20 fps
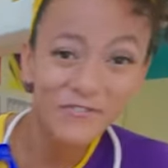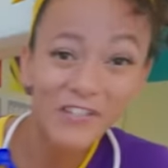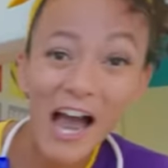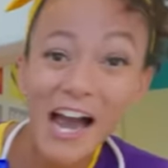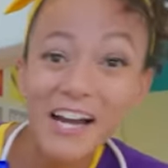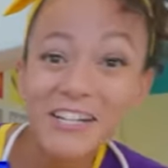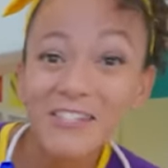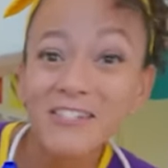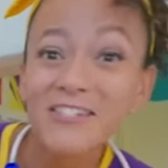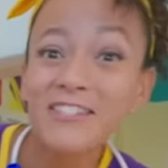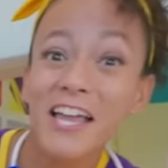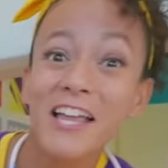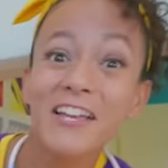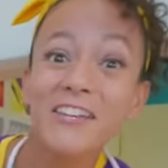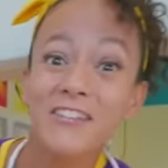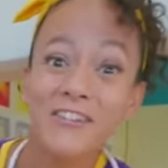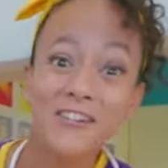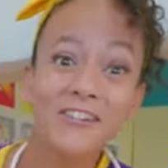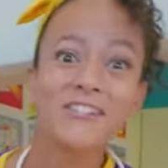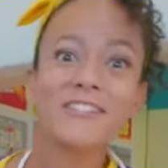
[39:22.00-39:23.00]
Doctors
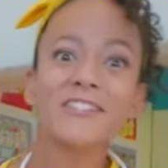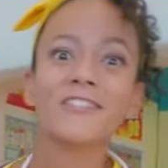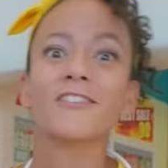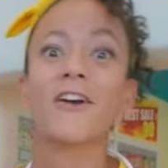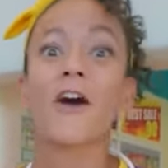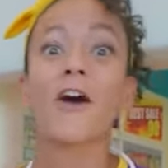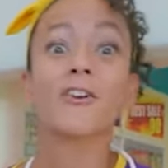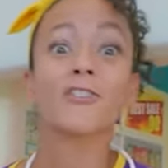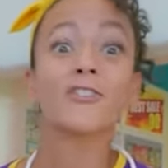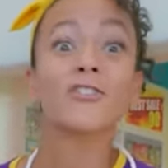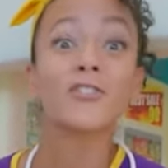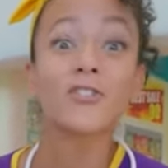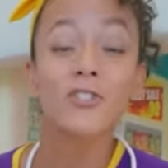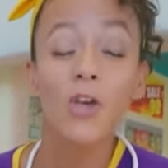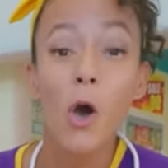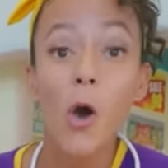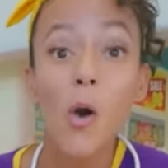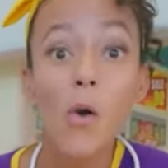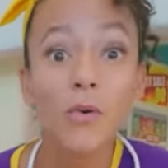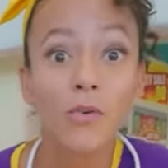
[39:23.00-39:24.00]
and nurses are
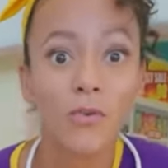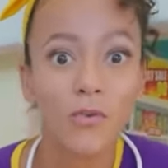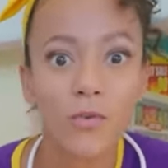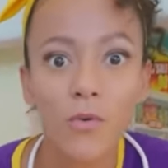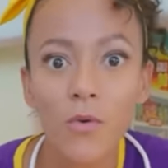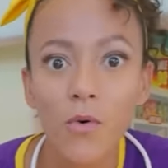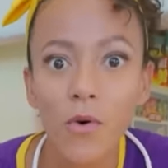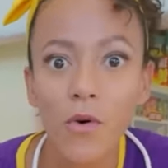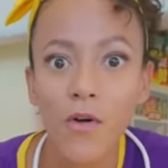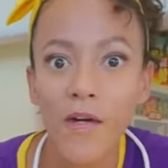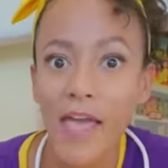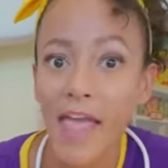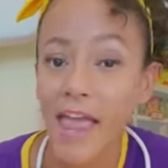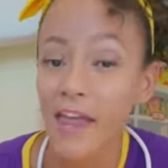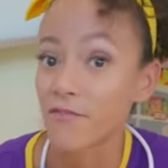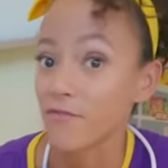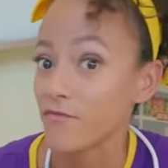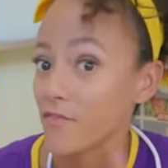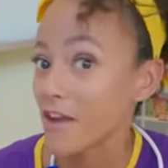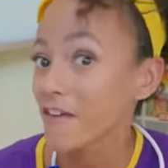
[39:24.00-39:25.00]
so cool
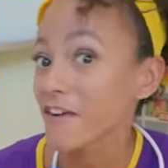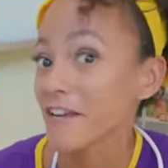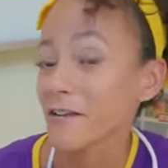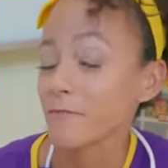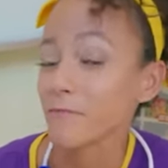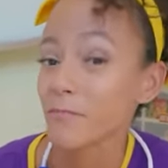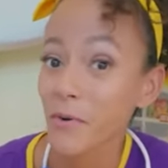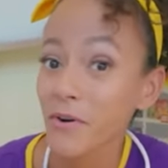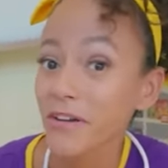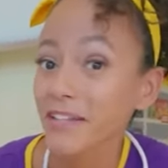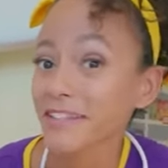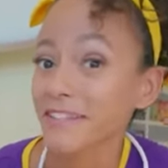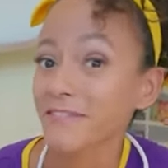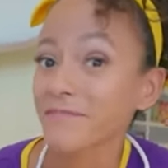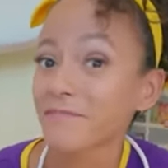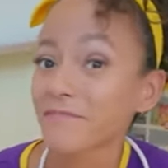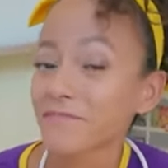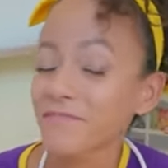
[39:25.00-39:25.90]
and very important.